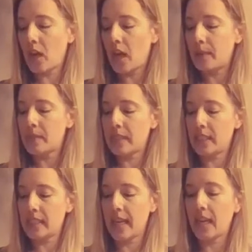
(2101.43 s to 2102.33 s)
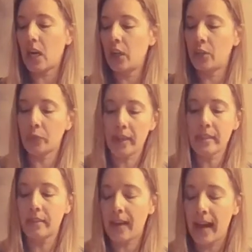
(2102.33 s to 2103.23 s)
times did he take
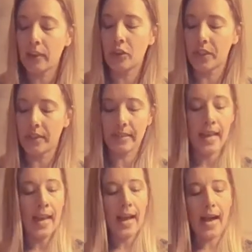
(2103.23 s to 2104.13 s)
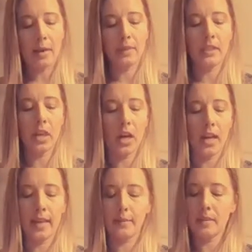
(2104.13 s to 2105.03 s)
aggressive actions? How many
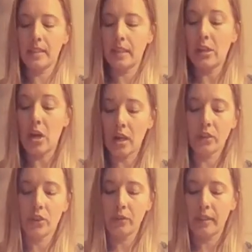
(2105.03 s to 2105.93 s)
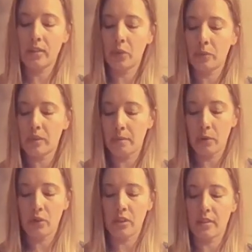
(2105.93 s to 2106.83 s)
times did he not tune into his
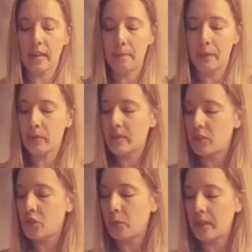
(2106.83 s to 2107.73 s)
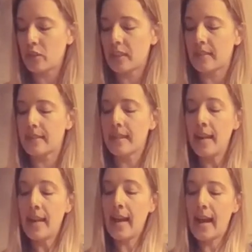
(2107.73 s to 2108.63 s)
emotions about situations
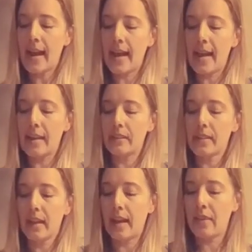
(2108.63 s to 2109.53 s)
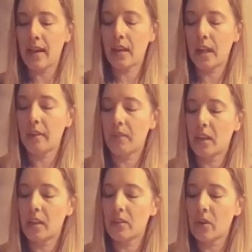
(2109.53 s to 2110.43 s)
and that kind of
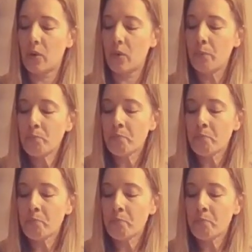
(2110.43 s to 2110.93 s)
thing? So